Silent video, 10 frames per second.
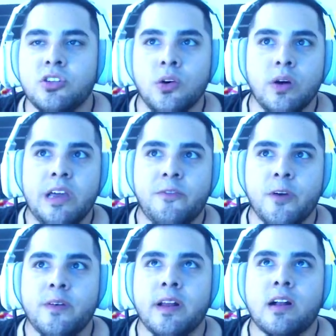so if
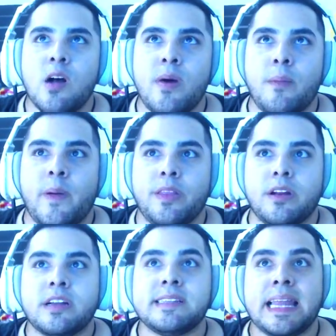we were to come up on there,
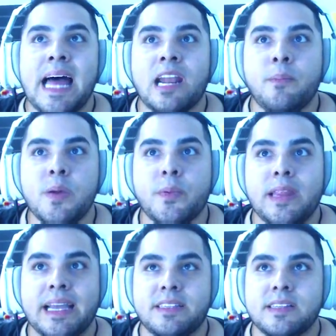because a lot of people
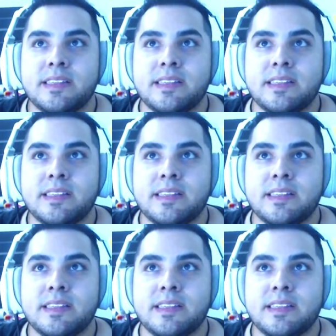likes